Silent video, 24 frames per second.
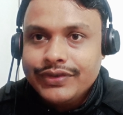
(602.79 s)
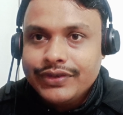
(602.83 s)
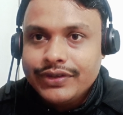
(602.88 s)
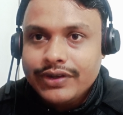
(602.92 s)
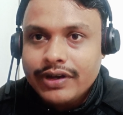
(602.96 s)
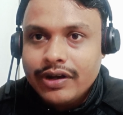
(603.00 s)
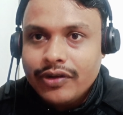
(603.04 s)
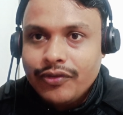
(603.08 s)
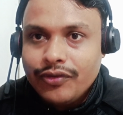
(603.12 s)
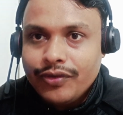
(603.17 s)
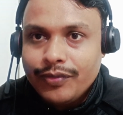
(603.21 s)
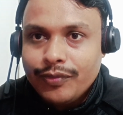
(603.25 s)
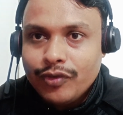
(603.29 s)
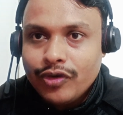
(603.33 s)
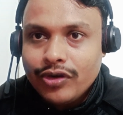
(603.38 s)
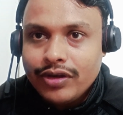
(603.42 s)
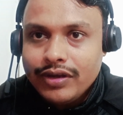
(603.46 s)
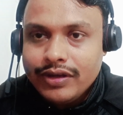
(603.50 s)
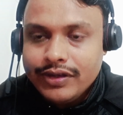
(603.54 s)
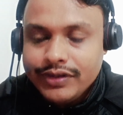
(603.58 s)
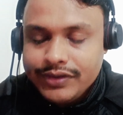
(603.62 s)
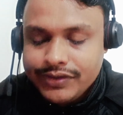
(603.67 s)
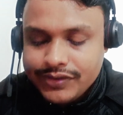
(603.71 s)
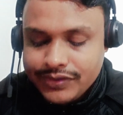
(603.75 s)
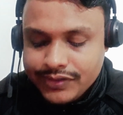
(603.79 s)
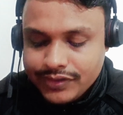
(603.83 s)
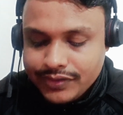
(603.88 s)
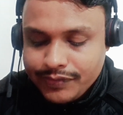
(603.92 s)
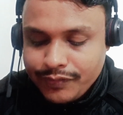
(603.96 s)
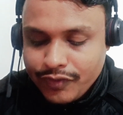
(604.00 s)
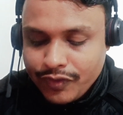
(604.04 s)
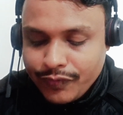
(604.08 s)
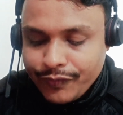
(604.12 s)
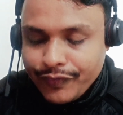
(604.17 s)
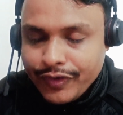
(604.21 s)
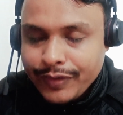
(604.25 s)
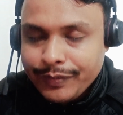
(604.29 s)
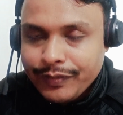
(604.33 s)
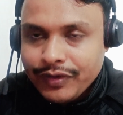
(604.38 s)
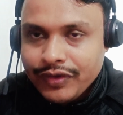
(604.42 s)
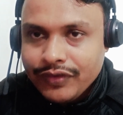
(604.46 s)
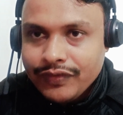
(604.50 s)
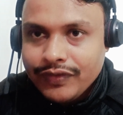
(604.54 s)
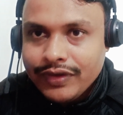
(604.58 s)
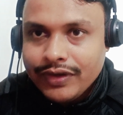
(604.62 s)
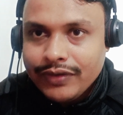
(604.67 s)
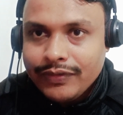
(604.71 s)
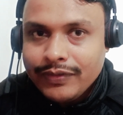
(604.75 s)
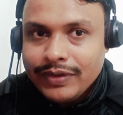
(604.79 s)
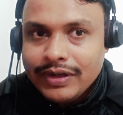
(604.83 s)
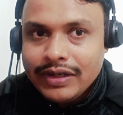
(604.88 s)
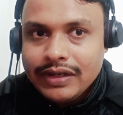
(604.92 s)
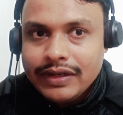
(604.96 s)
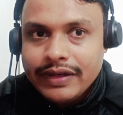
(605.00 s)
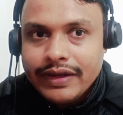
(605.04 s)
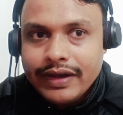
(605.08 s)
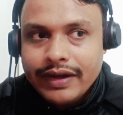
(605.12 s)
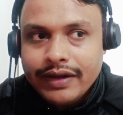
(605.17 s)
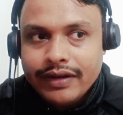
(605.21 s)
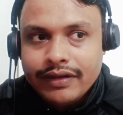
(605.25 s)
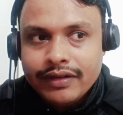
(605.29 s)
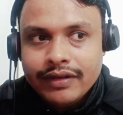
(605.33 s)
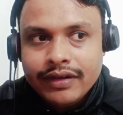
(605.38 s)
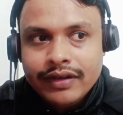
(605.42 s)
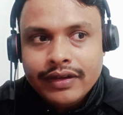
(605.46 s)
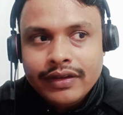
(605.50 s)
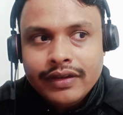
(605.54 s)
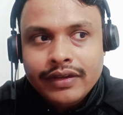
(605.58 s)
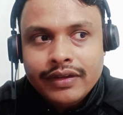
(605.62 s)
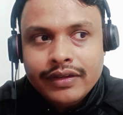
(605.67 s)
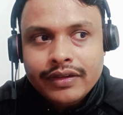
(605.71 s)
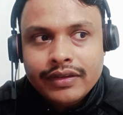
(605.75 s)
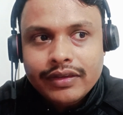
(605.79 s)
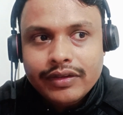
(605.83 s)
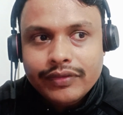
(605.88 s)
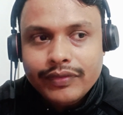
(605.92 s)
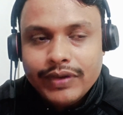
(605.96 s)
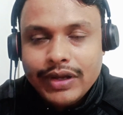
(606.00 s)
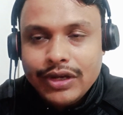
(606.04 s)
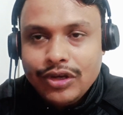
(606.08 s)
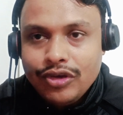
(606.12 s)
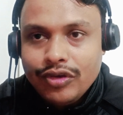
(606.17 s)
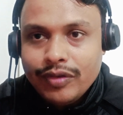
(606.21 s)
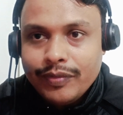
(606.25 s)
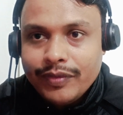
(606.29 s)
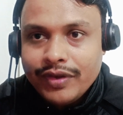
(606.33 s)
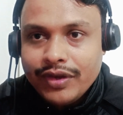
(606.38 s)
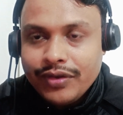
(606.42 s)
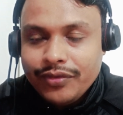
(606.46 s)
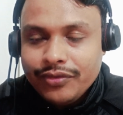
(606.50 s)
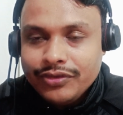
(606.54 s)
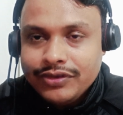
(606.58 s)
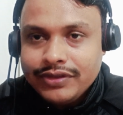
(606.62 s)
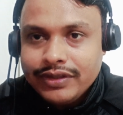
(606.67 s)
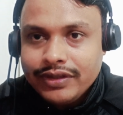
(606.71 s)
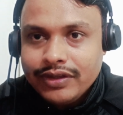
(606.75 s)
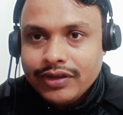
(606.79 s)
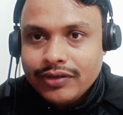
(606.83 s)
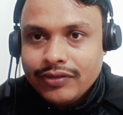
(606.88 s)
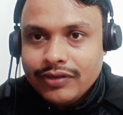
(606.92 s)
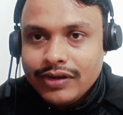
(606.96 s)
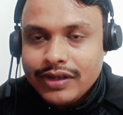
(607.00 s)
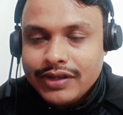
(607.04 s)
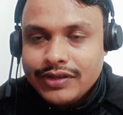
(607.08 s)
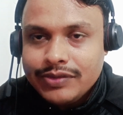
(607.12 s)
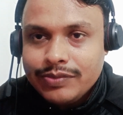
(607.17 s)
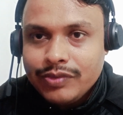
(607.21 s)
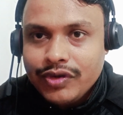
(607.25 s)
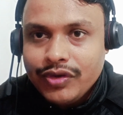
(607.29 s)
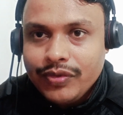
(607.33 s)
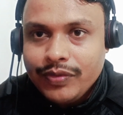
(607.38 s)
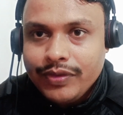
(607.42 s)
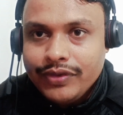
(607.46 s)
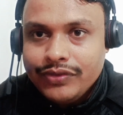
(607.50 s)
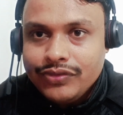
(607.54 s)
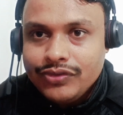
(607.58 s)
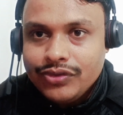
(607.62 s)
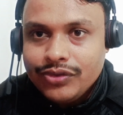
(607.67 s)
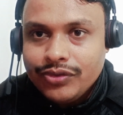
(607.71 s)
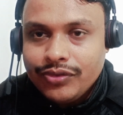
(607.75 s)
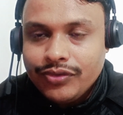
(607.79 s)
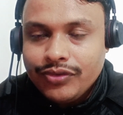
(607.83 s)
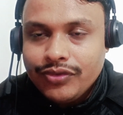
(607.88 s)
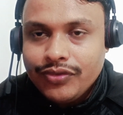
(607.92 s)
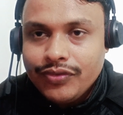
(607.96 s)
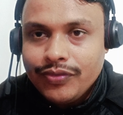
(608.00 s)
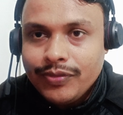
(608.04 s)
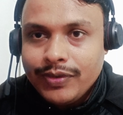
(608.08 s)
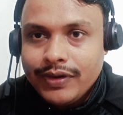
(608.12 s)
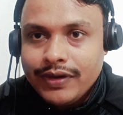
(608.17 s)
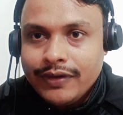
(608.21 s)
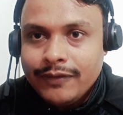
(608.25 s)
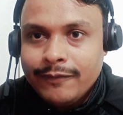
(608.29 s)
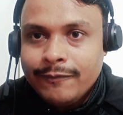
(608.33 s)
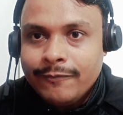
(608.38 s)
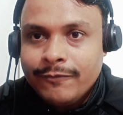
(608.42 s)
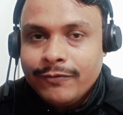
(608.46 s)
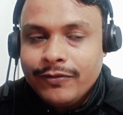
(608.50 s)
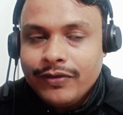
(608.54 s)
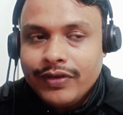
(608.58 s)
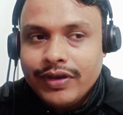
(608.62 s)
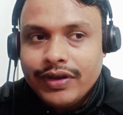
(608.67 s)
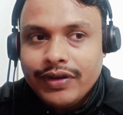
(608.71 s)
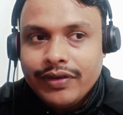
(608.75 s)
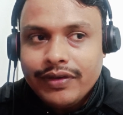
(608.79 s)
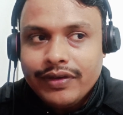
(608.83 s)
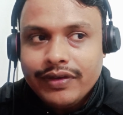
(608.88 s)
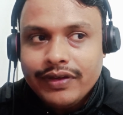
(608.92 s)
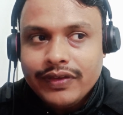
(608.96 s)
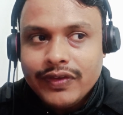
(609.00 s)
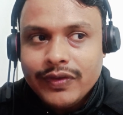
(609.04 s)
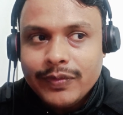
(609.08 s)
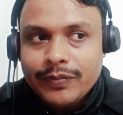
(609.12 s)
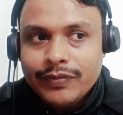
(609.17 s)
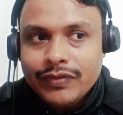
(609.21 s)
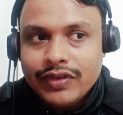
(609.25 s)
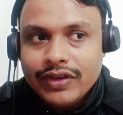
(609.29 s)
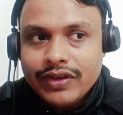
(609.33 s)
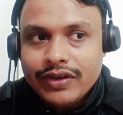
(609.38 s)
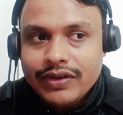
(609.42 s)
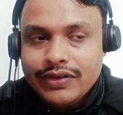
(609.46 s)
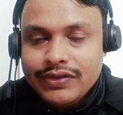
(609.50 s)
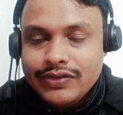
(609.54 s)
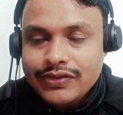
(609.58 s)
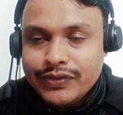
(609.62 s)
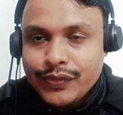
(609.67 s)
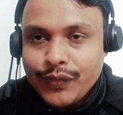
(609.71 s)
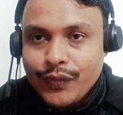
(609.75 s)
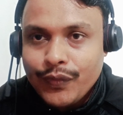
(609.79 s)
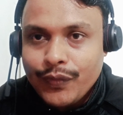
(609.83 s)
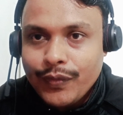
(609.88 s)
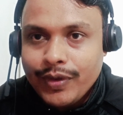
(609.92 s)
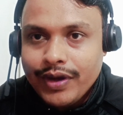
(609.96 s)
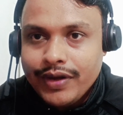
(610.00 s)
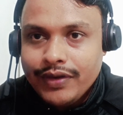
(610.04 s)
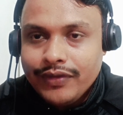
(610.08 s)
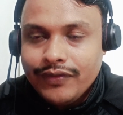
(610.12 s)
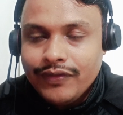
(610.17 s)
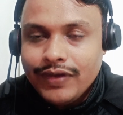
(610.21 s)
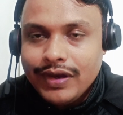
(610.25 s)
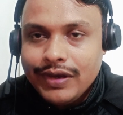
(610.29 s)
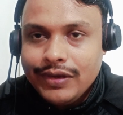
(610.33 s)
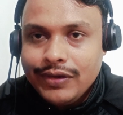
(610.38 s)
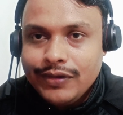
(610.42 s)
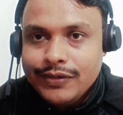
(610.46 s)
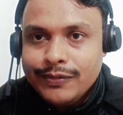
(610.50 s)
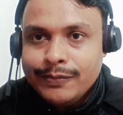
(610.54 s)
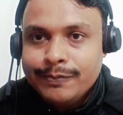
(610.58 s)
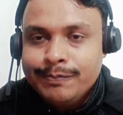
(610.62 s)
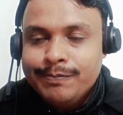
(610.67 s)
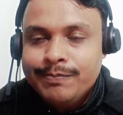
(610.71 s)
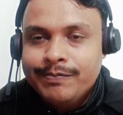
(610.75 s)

our model is performing very well, and the value of ROC curve lies between 0 to 1, where if there is one value,